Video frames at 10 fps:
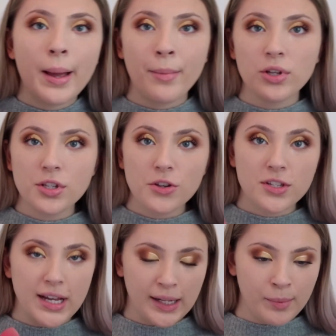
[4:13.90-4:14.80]
I'm also
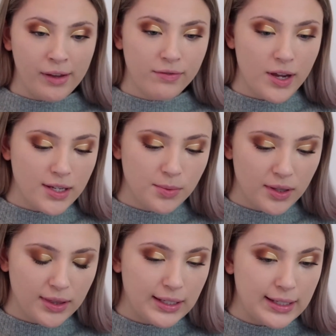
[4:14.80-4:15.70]
setting my face
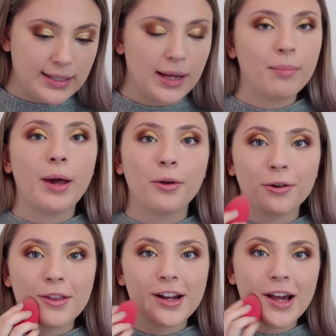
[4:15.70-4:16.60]
with the same
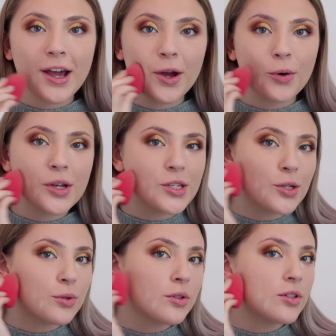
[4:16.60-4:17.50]
powder that I always use,